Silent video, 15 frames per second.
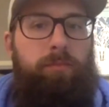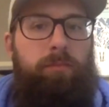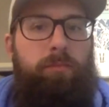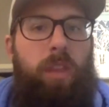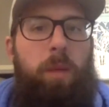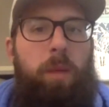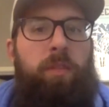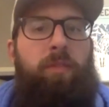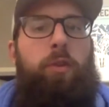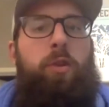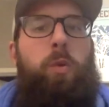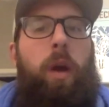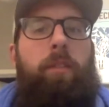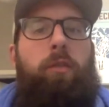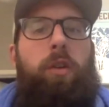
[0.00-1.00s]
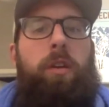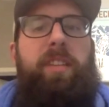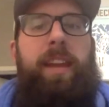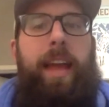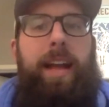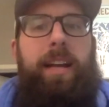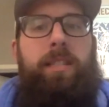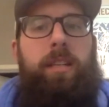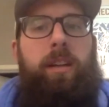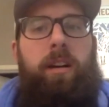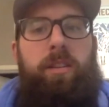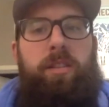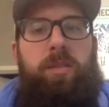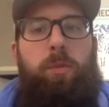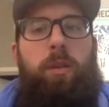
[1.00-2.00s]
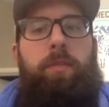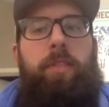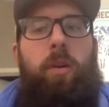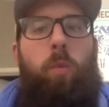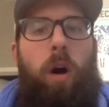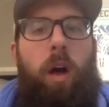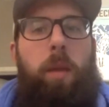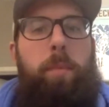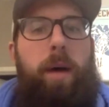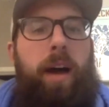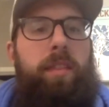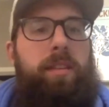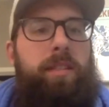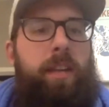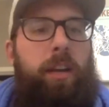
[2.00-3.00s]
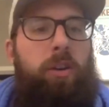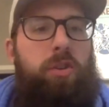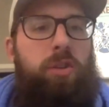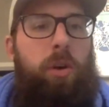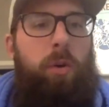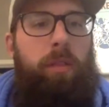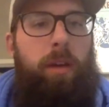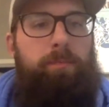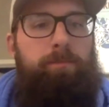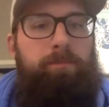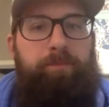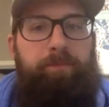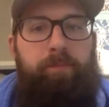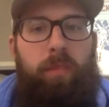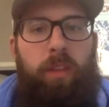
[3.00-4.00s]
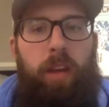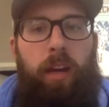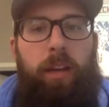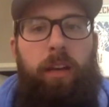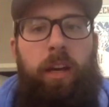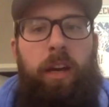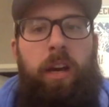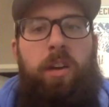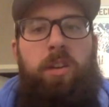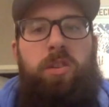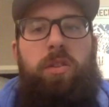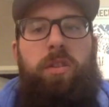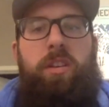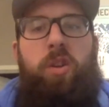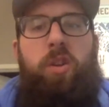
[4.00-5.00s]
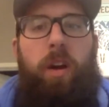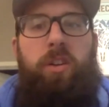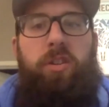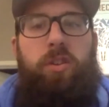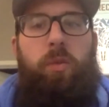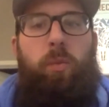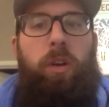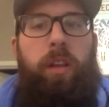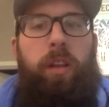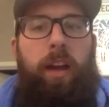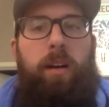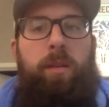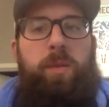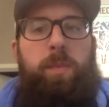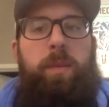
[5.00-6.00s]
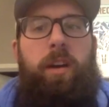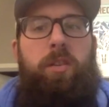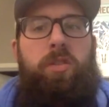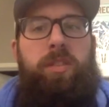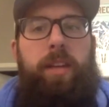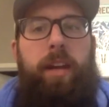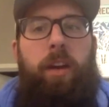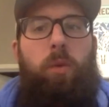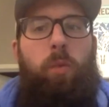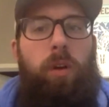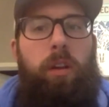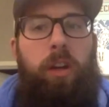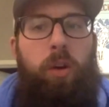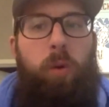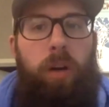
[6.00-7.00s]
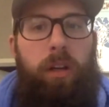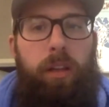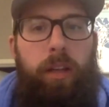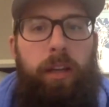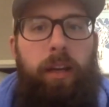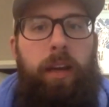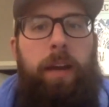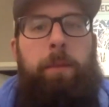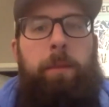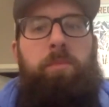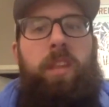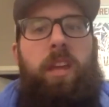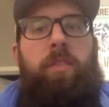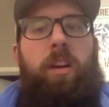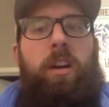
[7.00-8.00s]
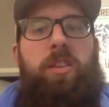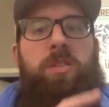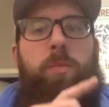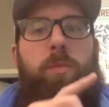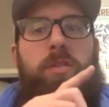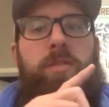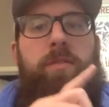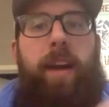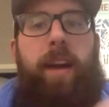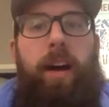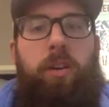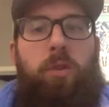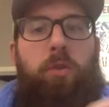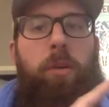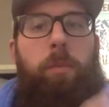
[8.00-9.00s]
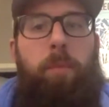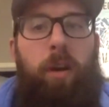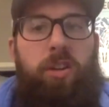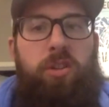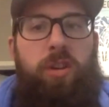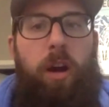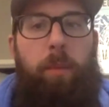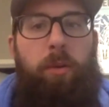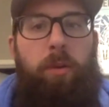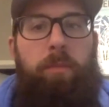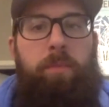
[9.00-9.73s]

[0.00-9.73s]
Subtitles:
before you ever even ask the customer if they want to buy the set you're showing them, okay? So this question really helps me understand really quickly if a customer is a value or a price shopper.